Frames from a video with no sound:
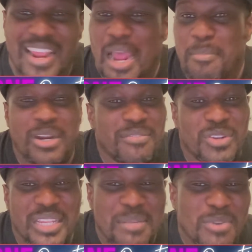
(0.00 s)
all right, I'm not
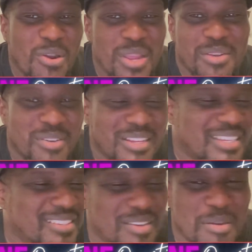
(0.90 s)
even going to keep going.
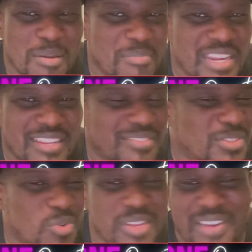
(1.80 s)
A minute
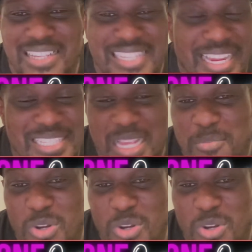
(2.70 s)
and 25 seconds.